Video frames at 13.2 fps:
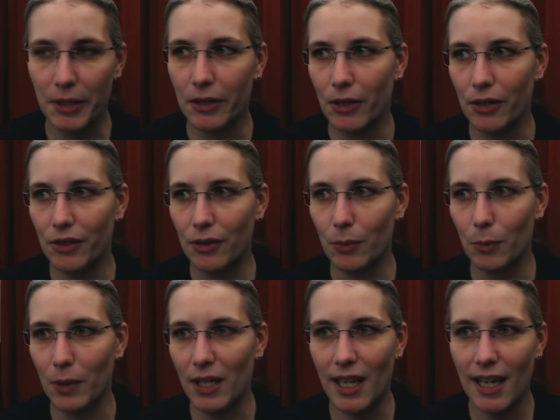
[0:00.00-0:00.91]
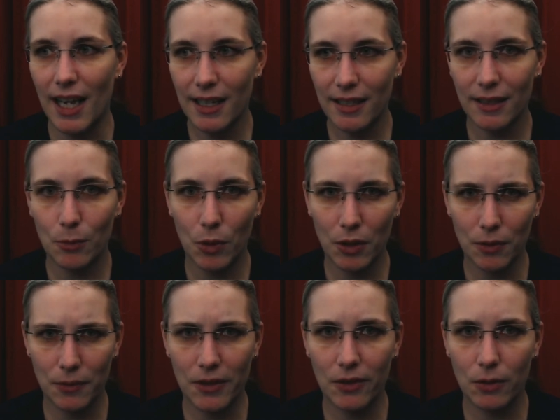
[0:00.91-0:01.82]
because when i had one
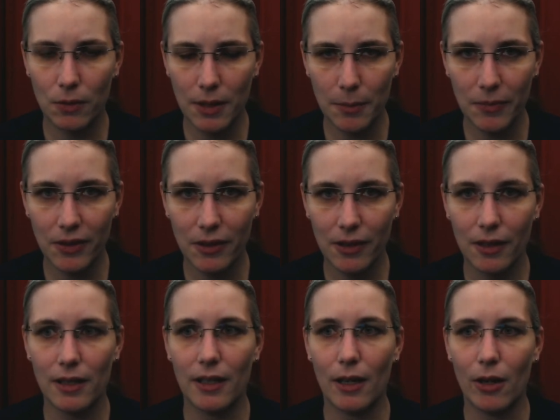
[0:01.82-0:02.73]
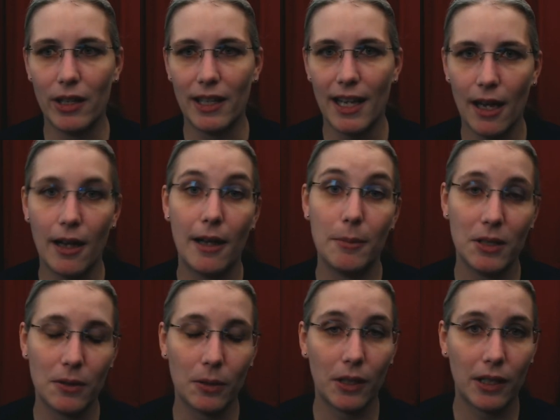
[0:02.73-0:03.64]
of these streams yeah i
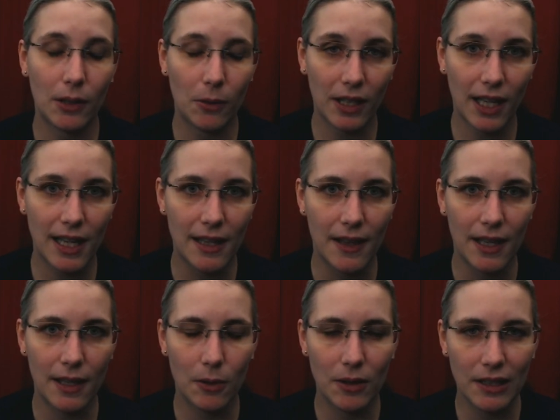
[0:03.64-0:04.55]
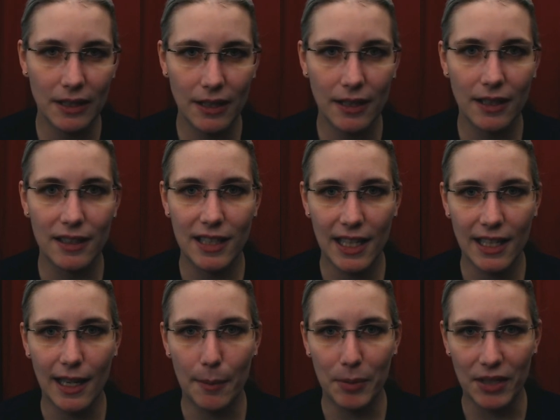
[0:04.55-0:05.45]
mean okay they only
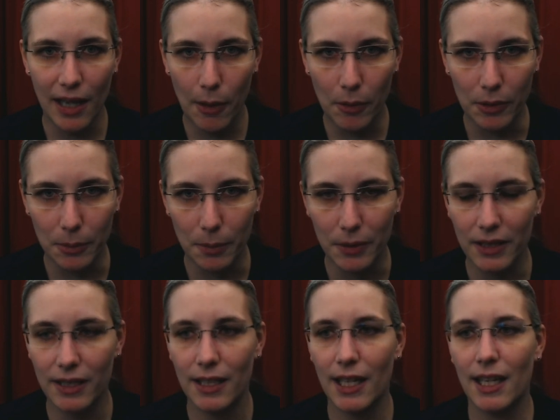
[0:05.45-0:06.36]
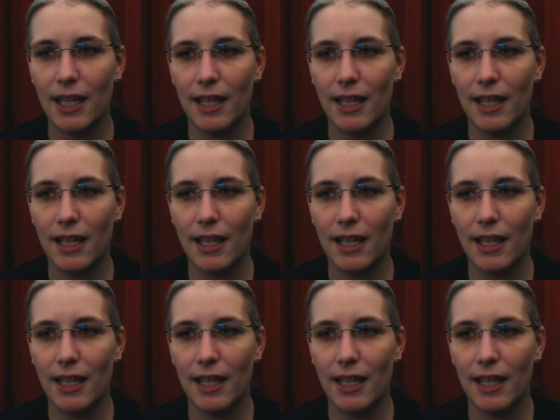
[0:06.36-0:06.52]
take up an hour but